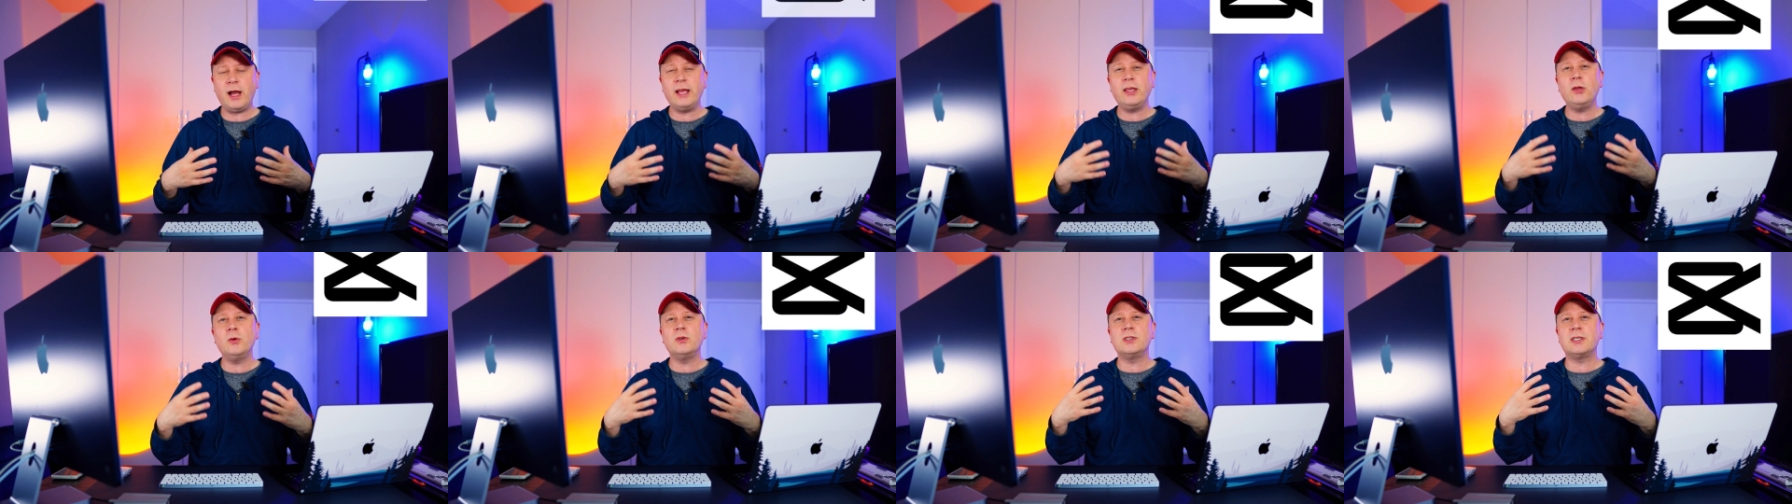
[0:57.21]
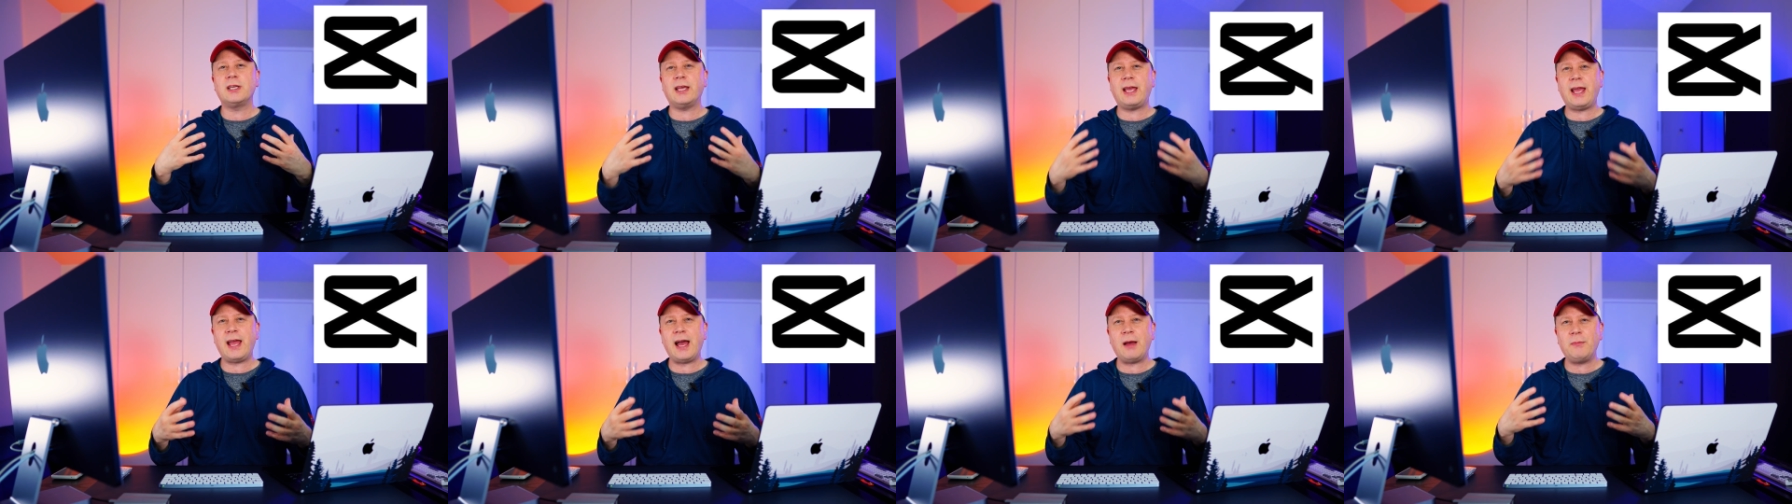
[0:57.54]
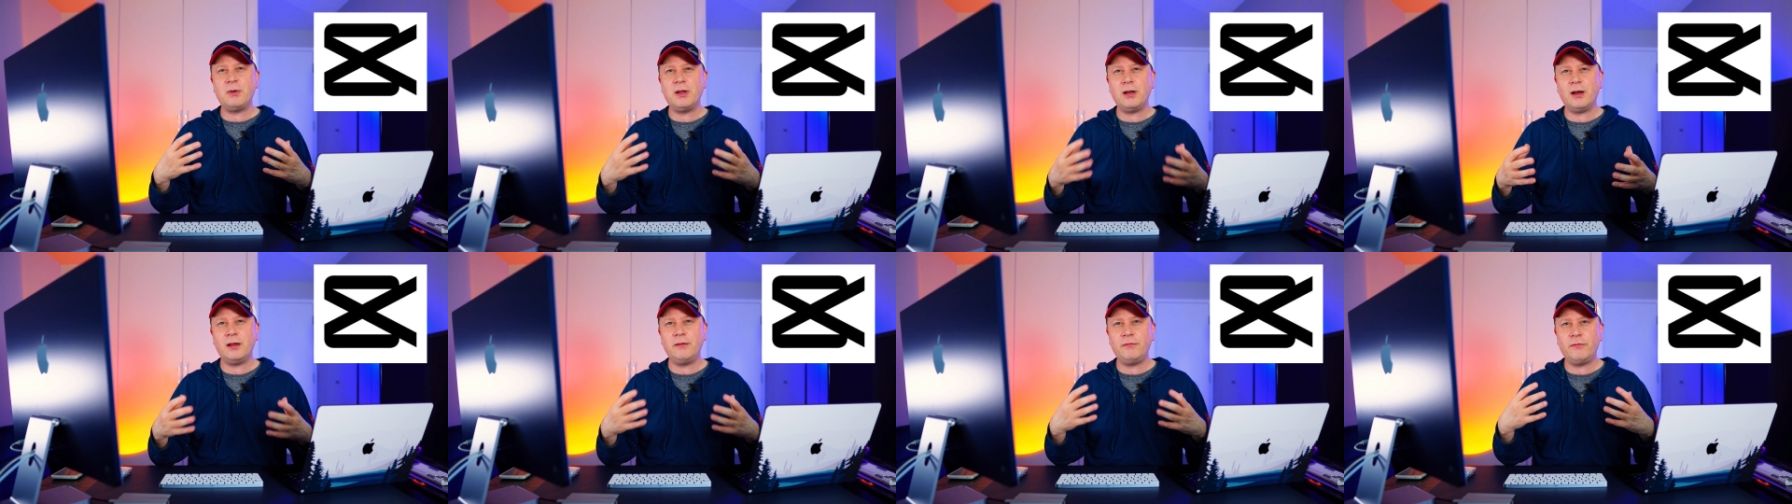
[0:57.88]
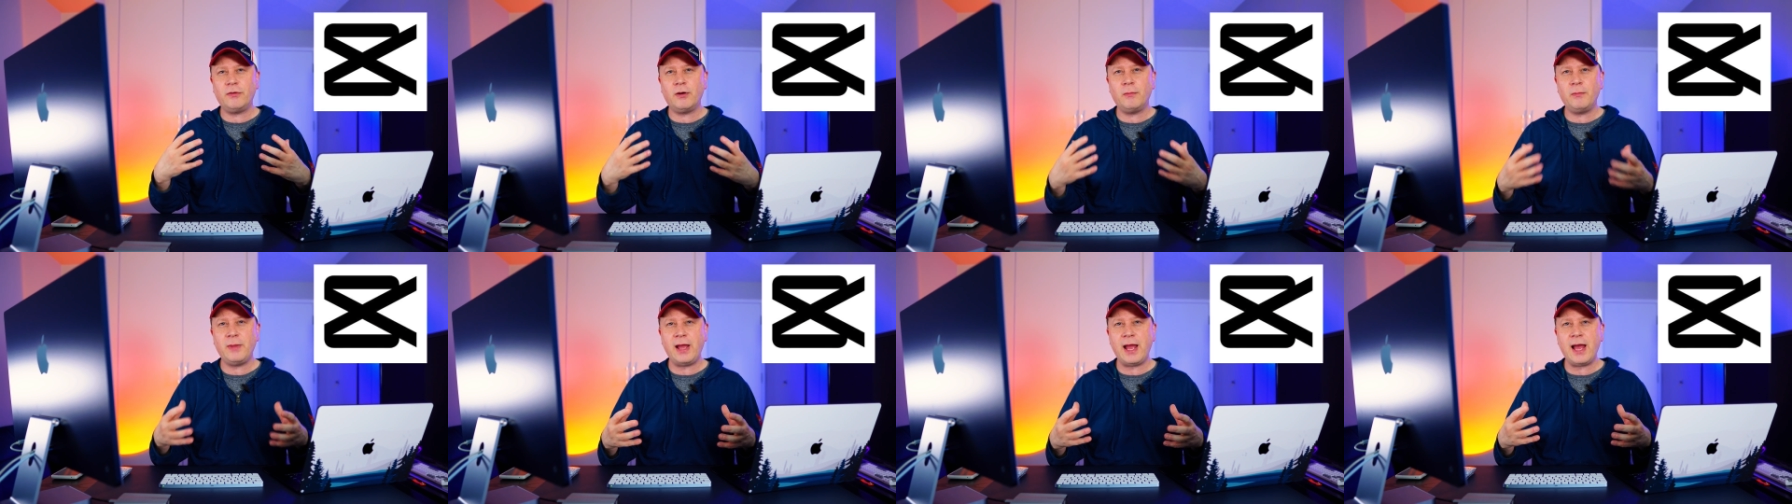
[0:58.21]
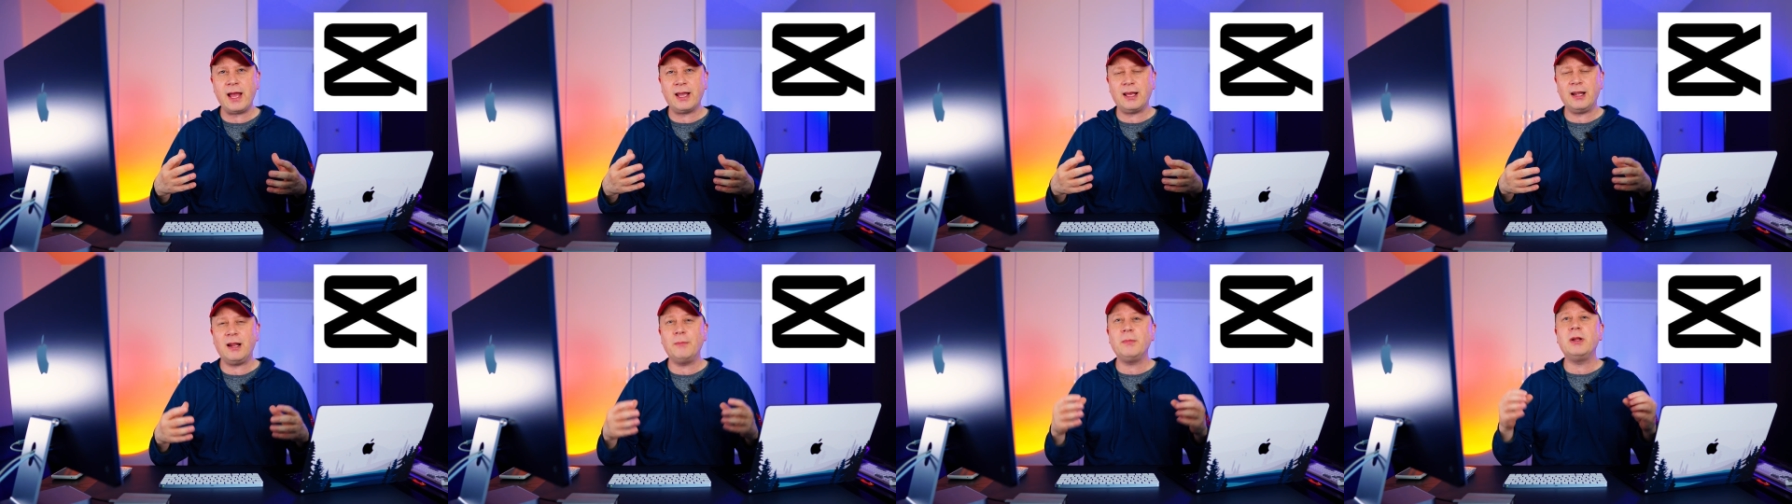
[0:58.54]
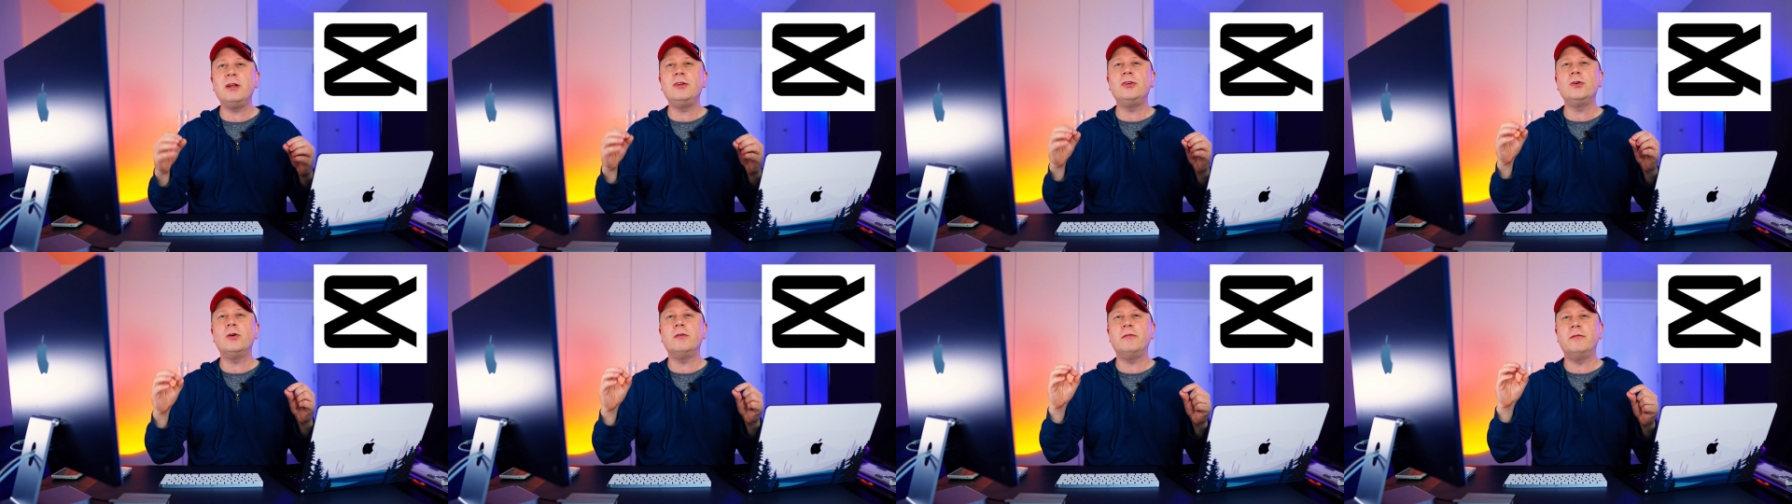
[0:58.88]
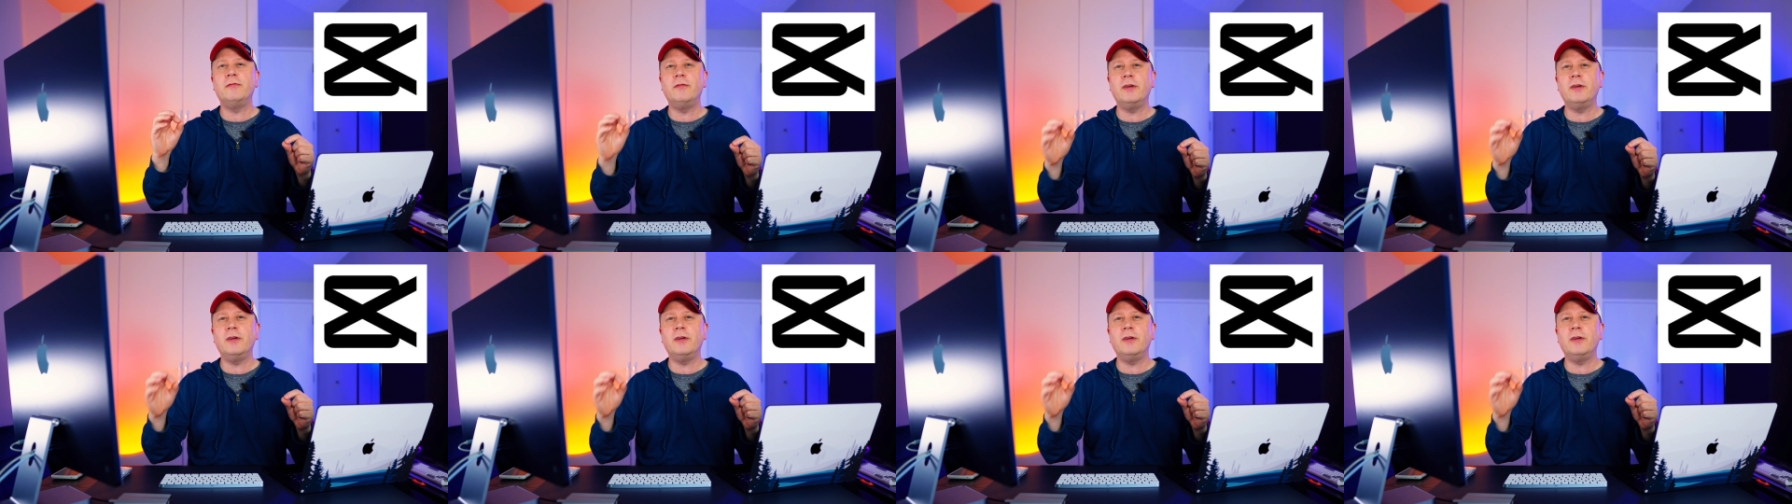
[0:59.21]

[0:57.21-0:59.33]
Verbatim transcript: I use CapCut for Mac and I'm going to do a